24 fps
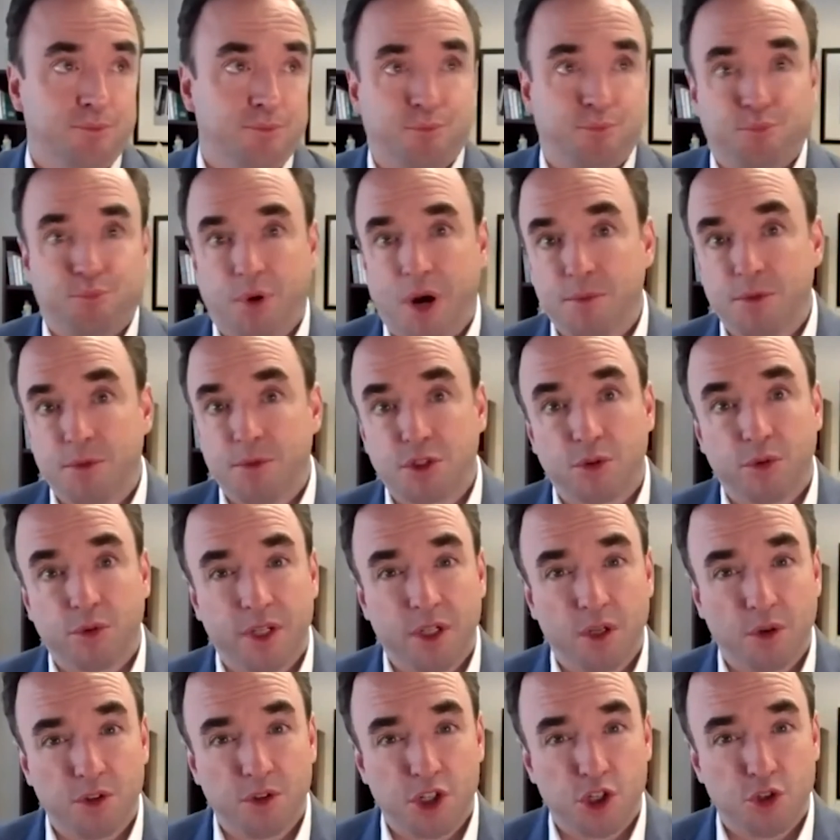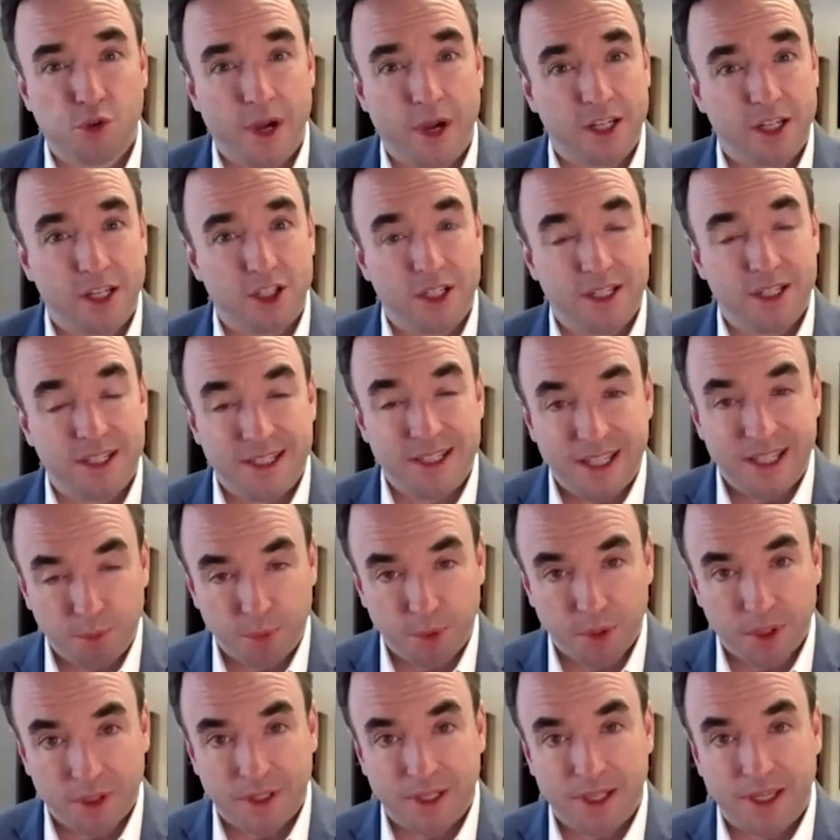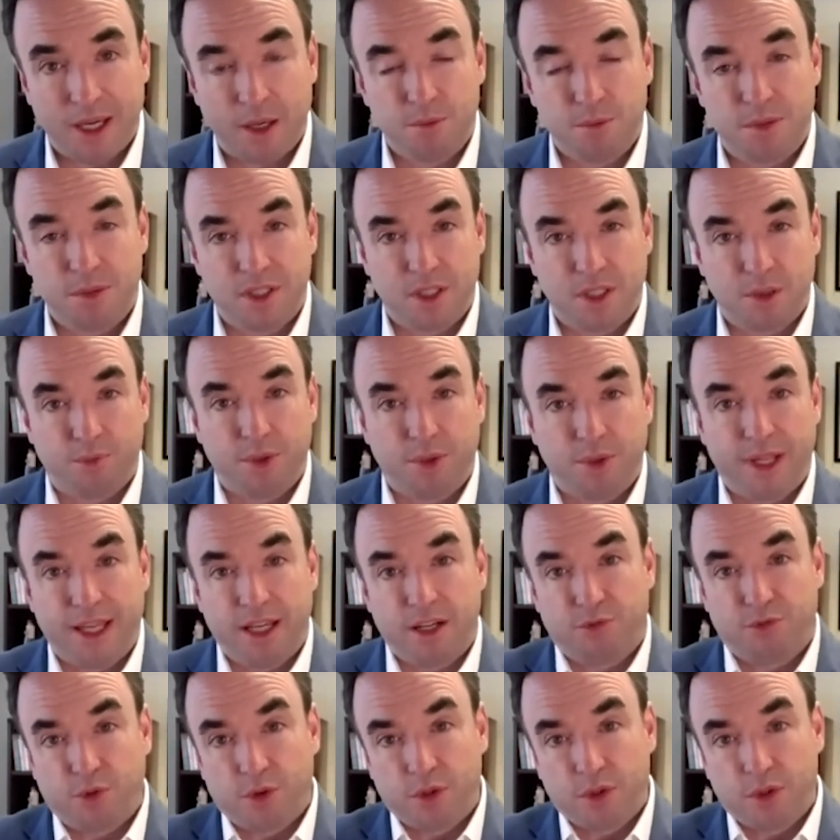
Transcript: promissory note strategy typically comes into play if we're